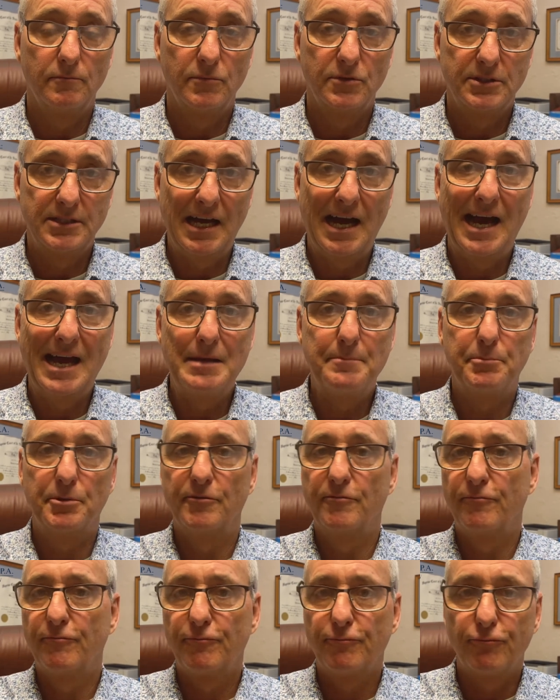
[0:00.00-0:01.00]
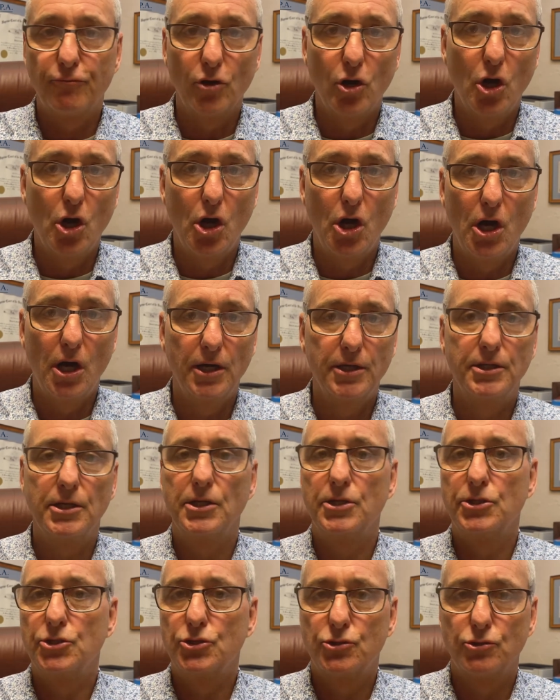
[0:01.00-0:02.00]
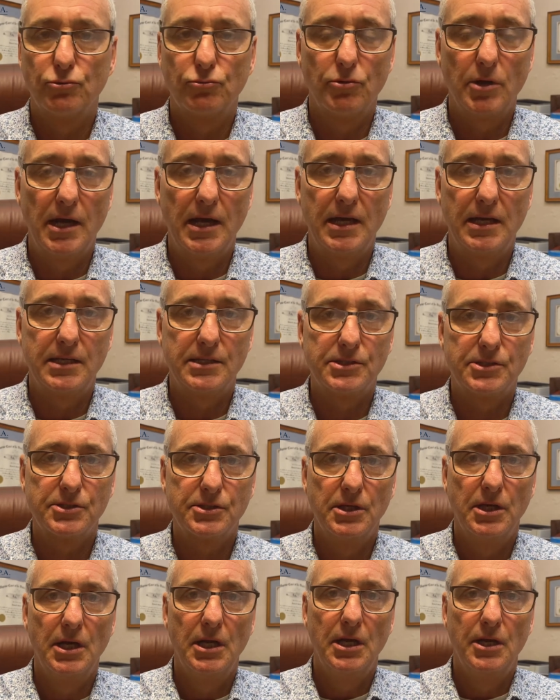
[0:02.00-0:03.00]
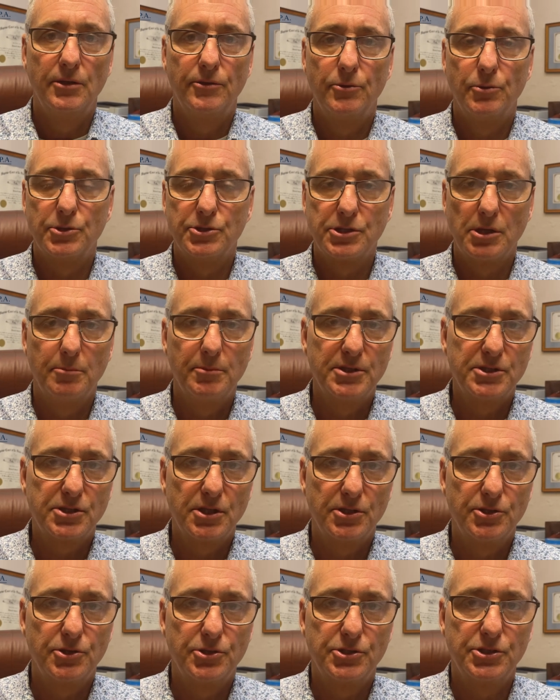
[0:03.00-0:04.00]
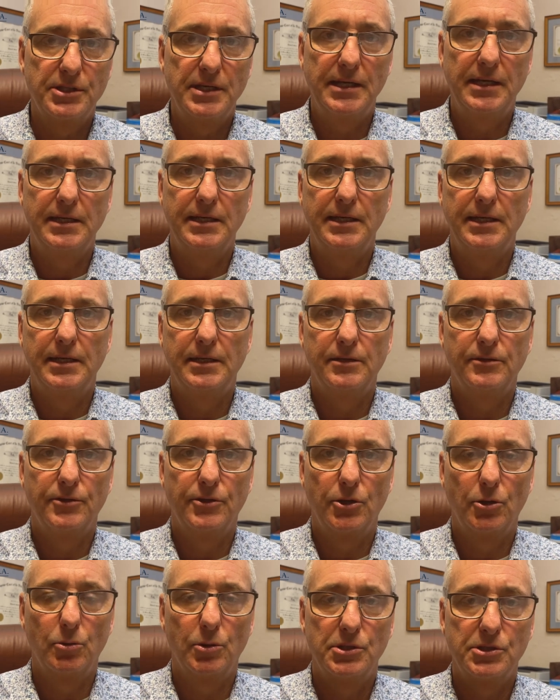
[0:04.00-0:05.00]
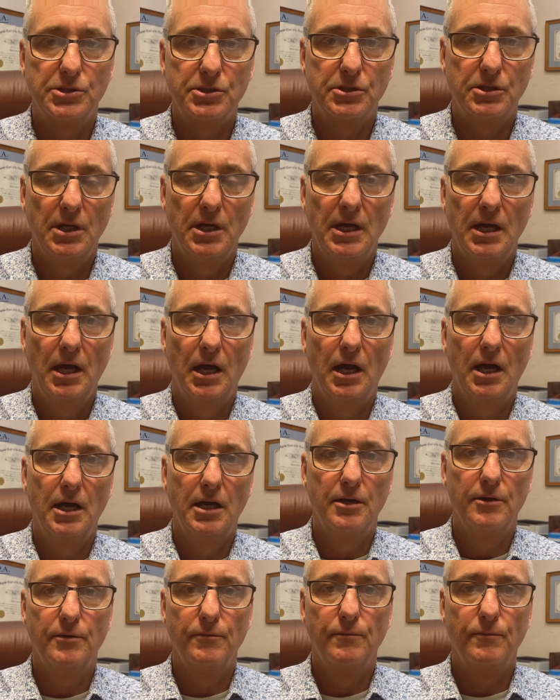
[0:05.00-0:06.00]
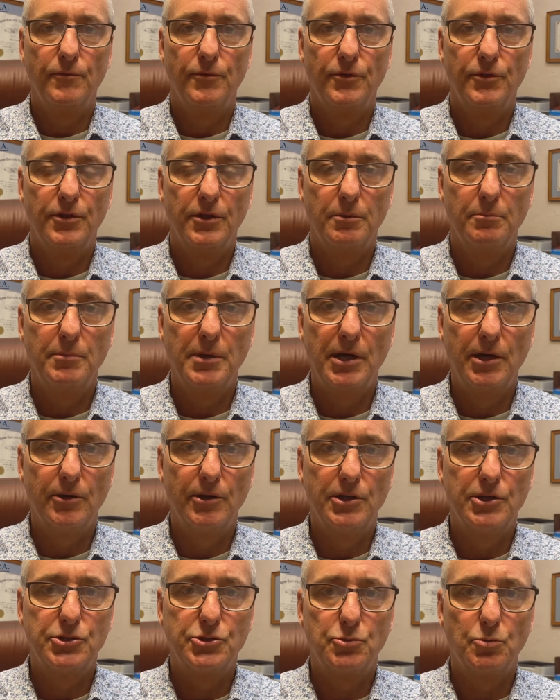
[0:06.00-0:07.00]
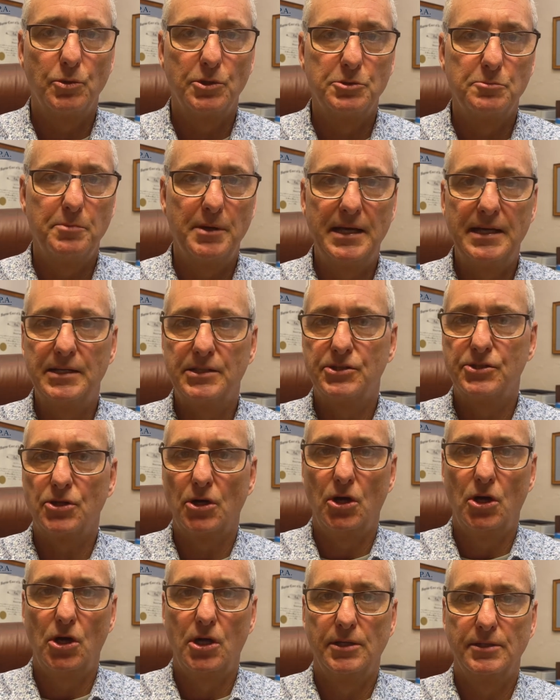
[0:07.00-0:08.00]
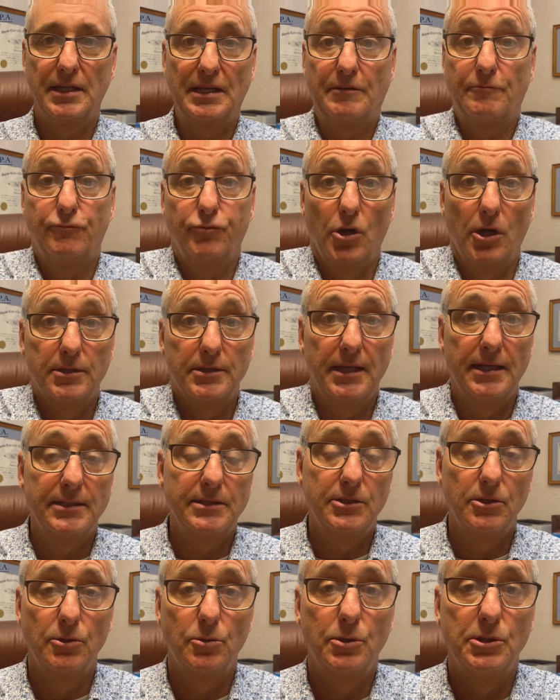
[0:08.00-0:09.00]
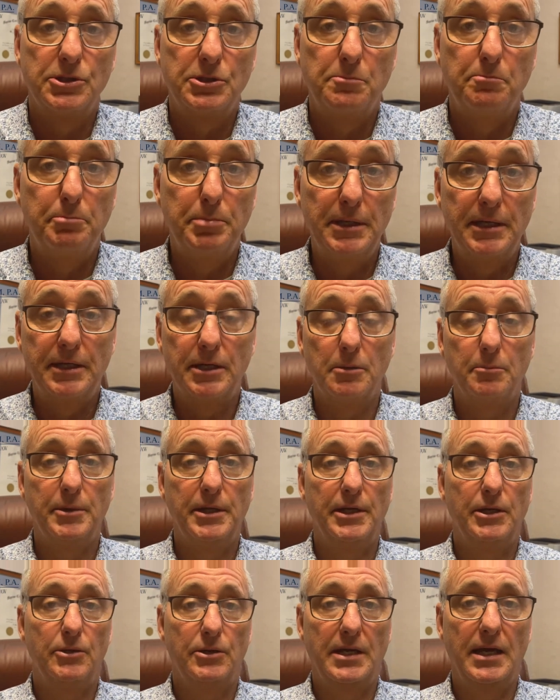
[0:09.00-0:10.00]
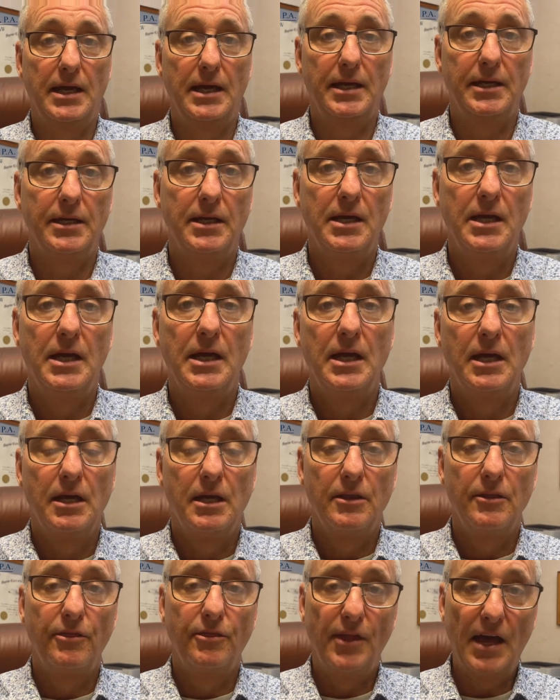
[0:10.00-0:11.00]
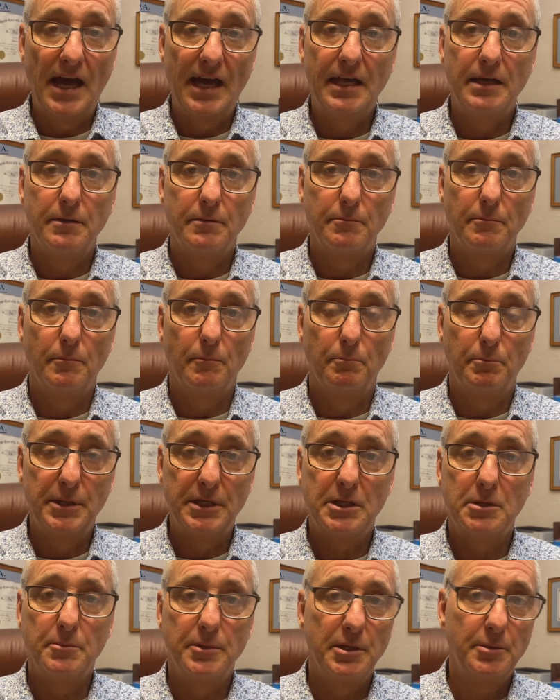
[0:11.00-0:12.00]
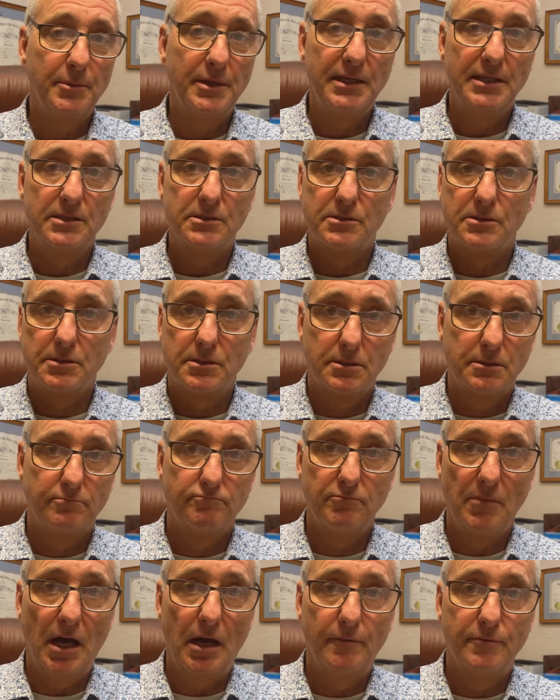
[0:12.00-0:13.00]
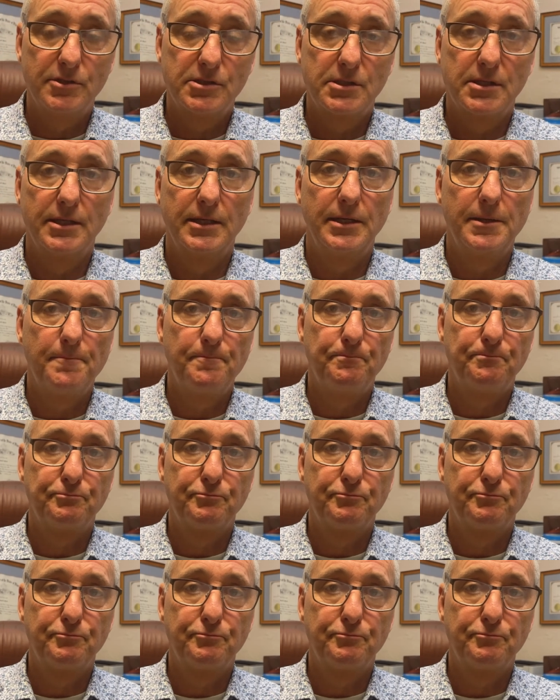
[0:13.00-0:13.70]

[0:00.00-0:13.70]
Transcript: type of fraud, duress, there was some misunderstanding, there was the marriage was based on like fraud, like there was bigamy, okay? That bigamy means obviously